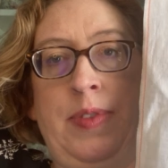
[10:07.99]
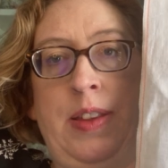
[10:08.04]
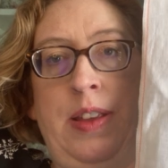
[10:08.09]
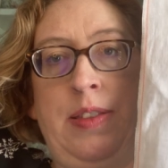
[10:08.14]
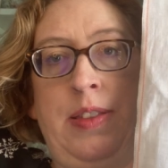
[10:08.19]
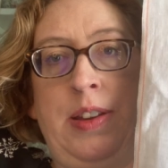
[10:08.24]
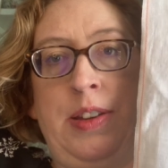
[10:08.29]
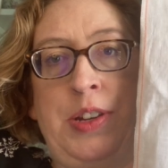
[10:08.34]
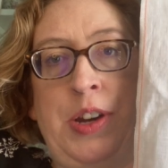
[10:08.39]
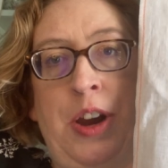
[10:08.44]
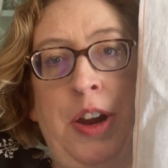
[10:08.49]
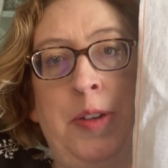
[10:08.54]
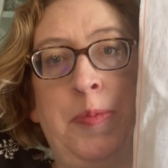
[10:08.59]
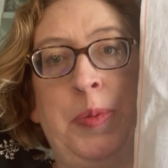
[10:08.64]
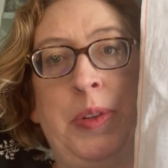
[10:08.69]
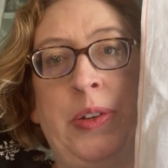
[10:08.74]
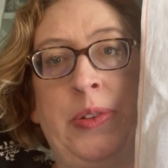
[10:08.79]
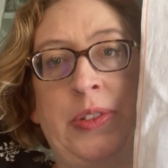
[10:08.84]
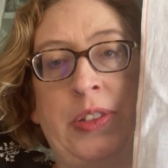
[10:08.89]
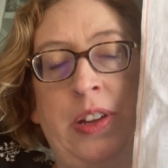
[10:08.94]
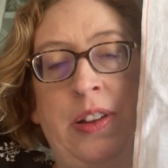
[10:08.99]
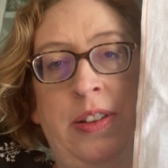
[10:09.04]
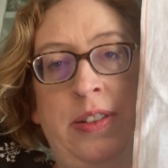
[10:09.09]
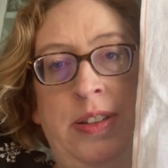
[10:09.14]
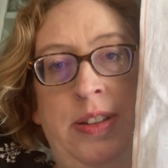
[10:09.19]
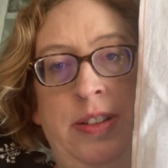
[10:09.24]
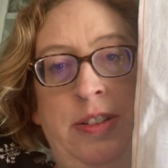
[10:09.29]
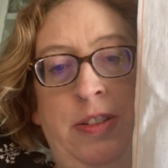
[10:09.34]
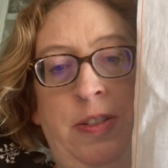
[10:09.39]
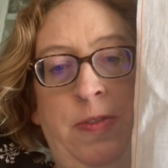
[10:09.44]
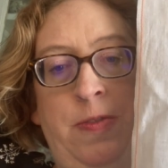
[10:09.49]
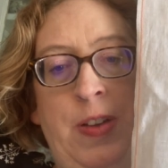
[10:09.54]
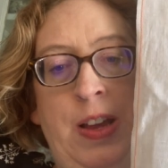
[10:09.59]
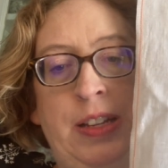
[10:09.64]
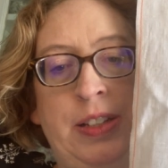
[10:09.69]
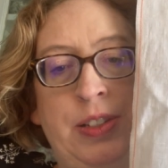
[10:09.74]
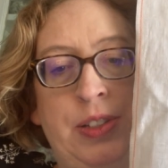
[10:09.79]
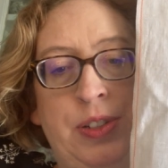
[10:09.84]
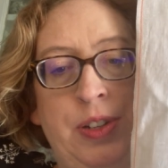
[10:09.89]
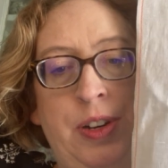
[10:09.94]
The dark blue is called Uncle
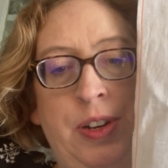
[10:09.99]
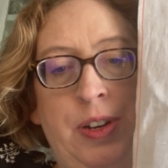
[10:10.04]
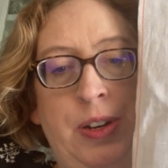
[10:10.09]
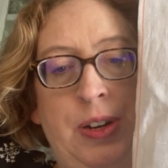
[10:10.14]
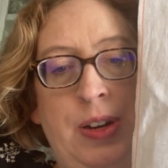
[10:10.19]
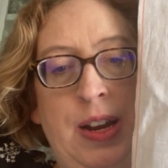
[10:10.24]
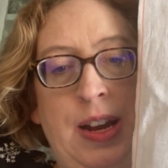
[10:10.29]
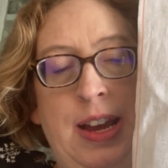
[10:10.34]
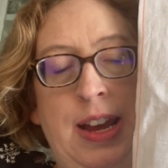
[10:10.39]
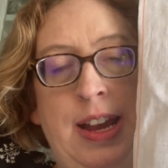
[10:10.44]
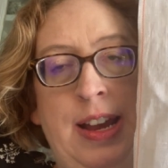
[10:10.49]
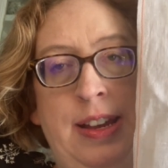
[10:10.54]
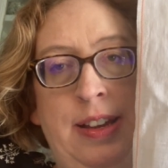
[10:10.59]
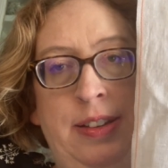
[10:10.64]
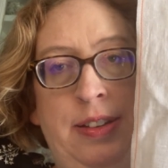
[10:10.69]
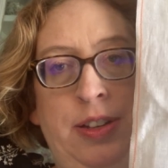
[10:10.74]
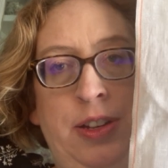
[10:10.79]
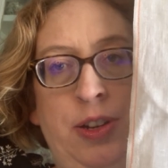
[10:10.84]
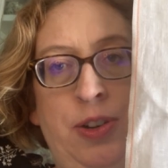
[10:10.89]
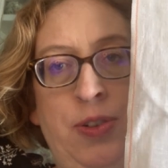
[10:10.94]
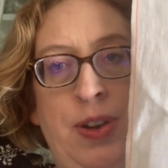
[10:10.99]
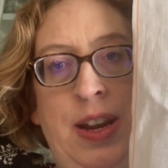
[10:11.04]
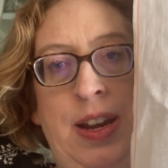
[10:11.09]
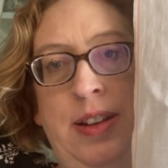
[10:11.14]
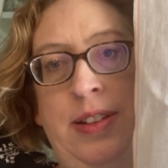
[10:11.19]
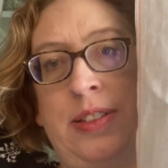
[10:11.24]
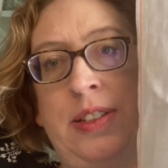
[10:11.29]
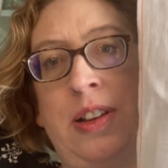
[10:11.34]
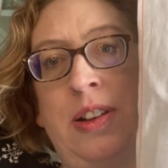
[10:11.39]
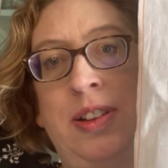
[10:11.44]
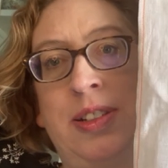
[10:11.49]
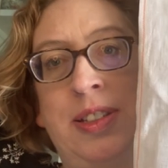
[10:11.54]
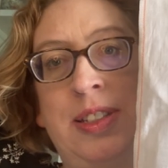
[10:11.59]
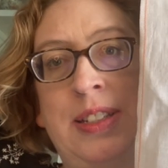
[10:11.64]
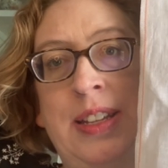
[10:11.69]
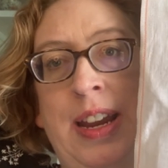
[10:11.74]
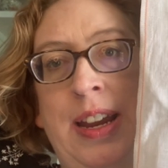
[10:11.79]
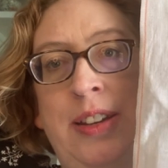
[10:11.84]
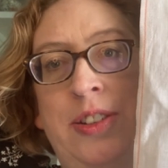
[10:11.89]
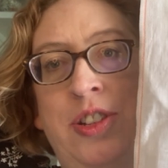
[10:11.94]
Fester and the green is called
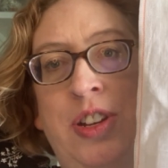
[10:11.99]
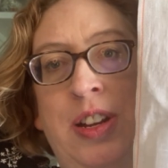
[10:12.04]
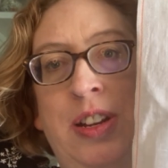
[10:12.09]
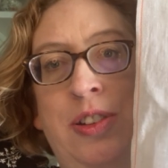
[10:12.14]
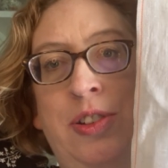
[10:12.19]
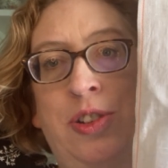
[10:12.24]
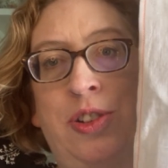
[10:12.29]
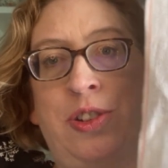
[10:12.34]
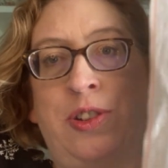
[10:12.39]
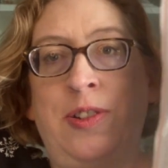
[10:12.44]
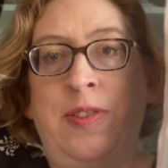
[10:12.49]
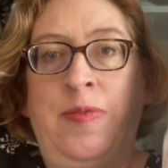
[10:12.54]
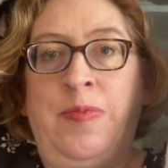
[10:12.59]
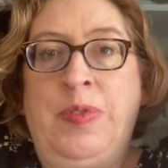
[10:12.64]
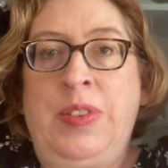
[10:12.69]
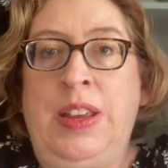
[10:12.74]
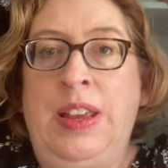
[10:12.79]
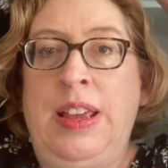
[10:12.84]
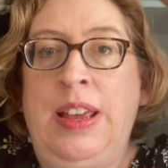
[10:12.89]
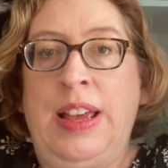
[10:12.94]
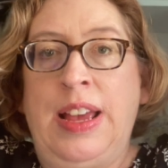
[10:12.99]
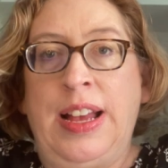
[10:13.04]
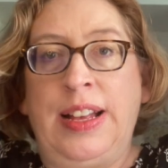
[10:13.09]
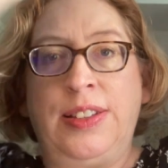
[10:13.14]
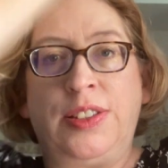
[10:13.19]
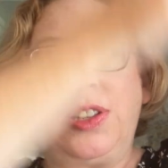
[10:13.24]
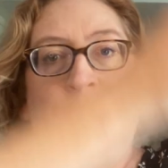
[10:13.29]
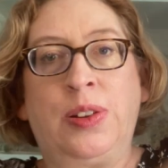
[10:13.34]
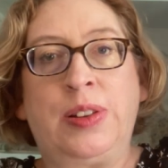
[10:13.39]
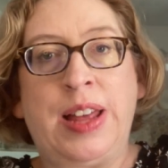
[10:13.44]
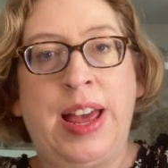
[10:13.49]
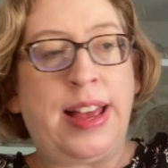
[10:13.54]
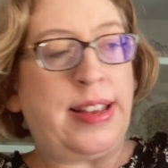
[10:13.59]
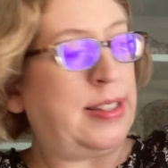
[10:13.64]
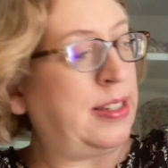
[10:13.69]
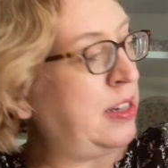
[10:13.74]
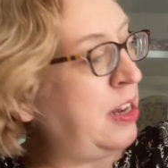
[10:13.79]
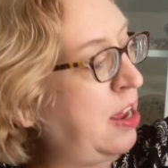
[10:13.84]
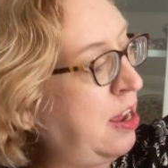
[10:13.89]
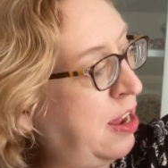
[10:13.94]
Sageish. And so
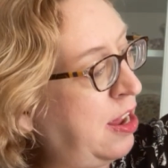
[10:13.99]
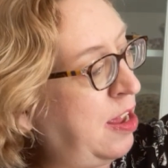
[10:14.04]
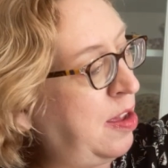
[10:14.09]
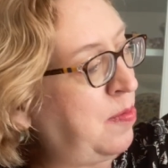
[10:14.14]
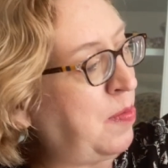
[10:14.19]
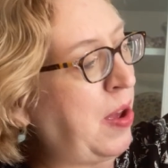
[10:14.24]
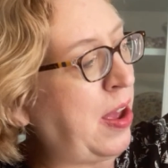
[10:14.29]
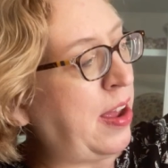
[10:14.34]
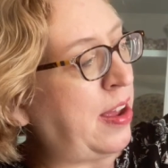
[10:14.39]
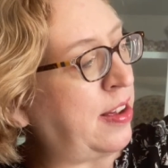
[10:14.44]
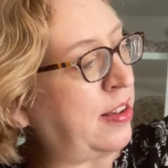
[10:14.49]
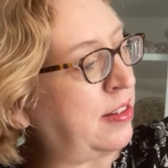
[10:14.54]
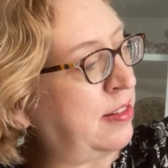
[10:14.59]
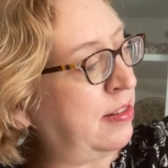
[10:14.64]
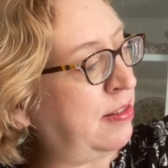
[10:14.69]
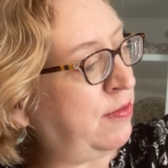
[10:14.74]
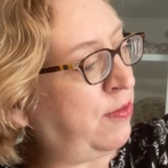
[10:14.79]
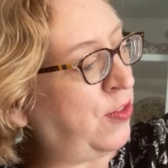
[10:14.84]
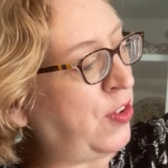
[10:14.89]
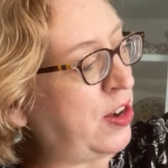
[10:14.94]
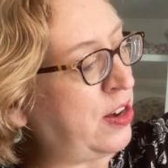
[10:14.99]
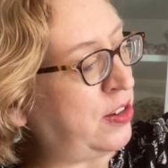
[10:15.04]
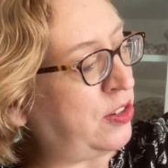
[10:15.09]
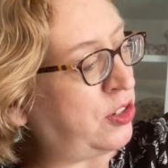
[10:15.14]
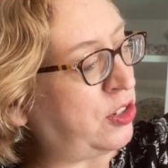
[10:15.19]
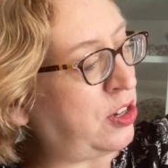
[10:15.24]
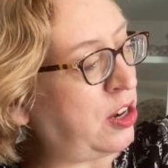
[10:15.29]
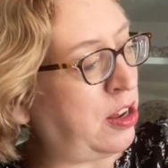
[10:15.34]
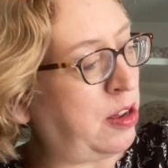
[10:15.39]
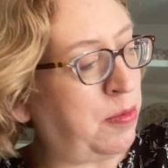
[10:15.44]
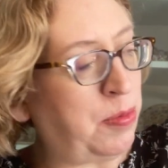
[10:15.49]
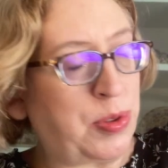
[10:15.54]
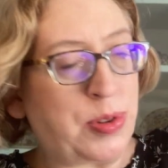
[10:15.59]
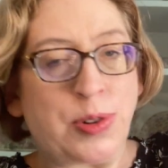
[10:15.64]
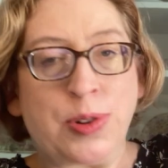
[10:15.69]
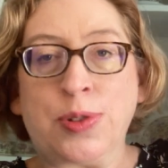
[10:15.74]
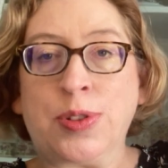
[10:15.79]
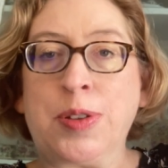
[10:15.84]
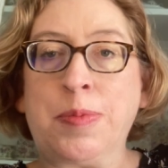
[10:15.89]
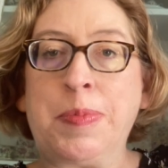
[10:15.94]
last time I had finished up
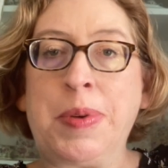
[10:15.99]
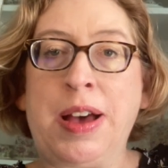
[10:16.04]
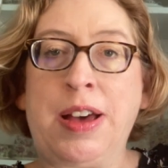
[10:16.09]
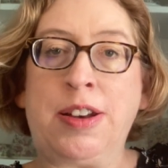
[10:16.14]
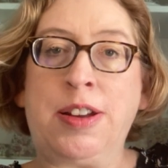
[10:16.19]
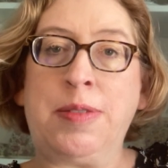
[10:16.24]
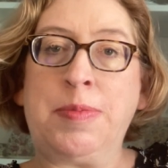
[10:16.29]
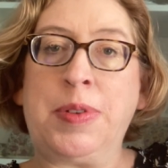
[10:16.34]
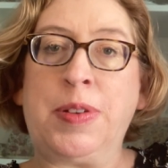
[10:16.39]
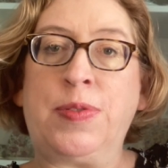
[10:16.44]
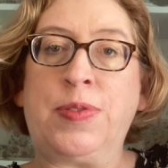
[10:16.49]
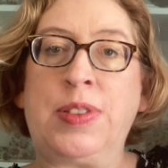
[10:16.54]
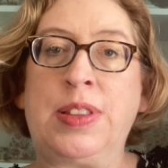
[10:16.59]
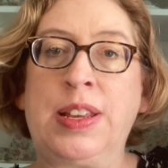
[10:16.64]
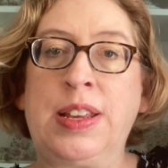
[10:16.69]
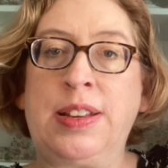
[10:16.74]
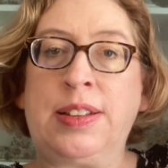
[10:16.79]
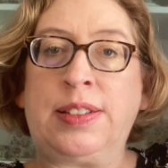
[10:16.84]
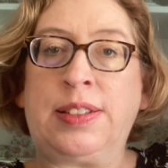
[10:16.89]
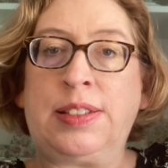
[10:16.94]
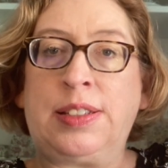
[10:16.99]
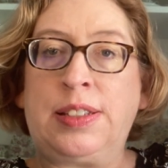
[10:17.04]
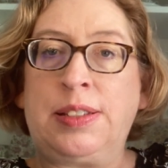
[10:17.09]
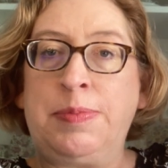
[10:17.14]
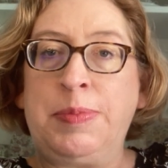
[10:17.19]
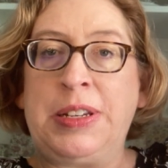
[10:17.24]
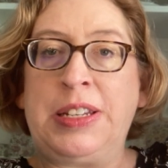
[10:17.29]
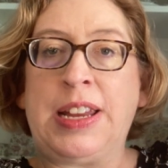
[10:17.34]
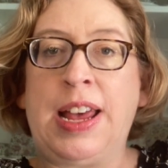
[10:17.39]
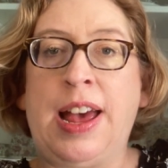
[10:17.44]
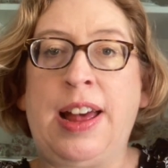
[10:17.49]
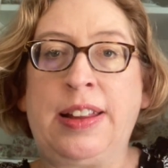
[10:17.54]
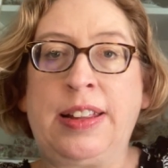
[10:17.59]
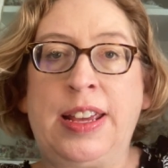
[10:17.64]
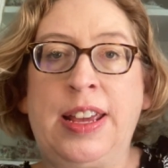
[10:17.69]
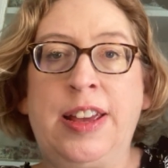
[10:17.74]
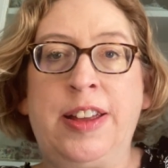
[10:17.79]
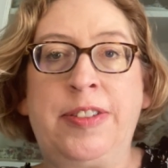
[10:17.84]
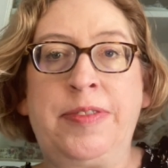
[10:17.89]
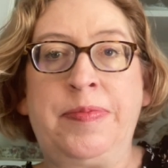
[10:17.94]
through the bottom of this
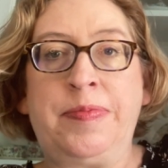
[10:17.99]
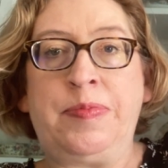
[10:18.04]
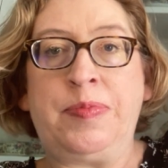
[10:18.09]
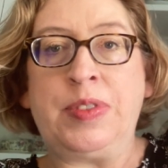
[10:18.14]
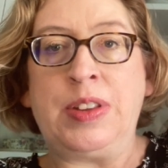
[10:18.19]
medallion.